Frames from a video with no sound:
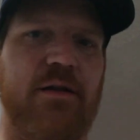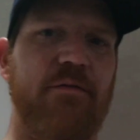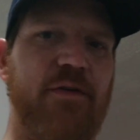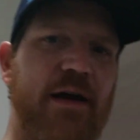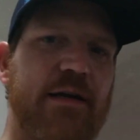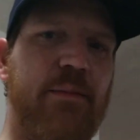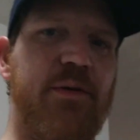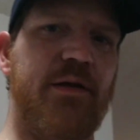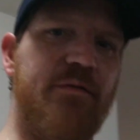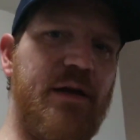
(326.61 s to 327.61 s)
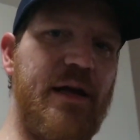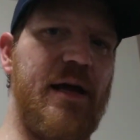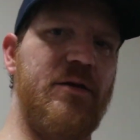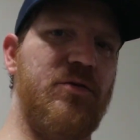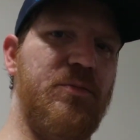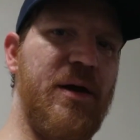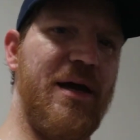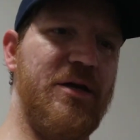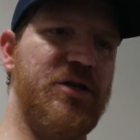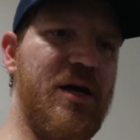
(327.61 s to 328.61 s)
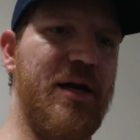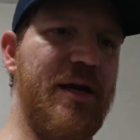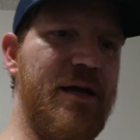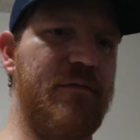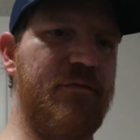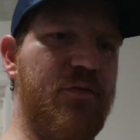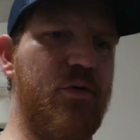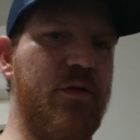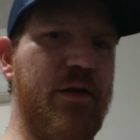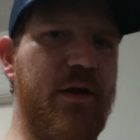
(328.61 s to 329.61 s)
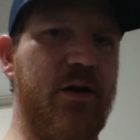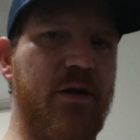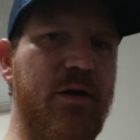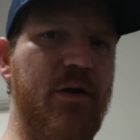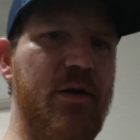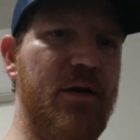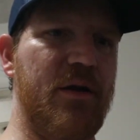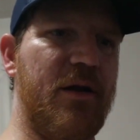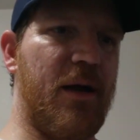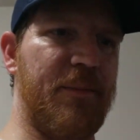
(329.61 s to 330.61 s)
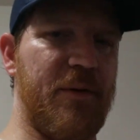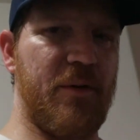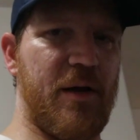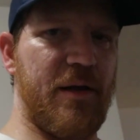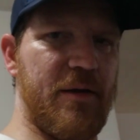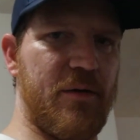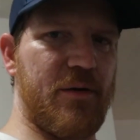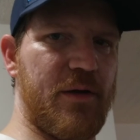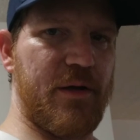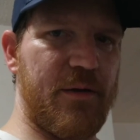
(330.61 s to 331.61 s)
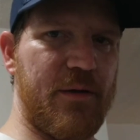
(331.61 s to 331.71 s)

In fact, I believe they had to pay Cheyenne for their copyright on it.